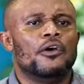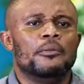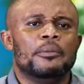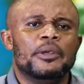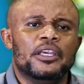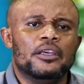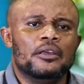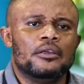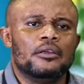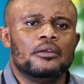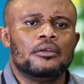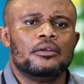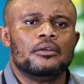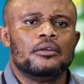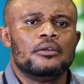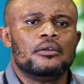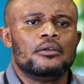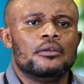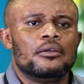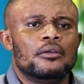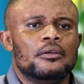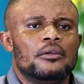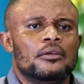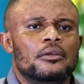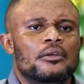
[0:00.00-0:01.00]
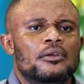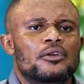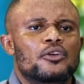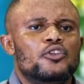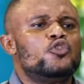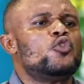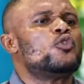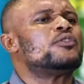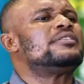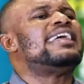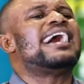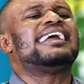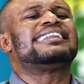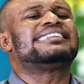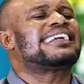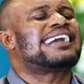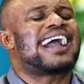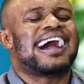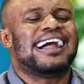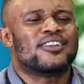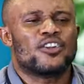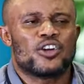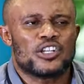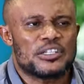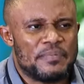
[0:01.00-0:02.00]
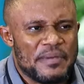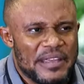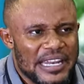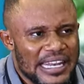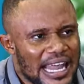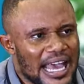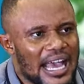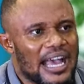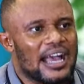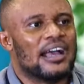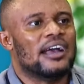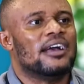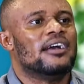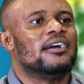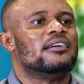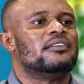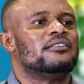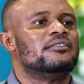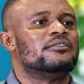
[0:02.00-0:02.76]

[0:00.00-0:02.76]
for me. No, that cannot be love.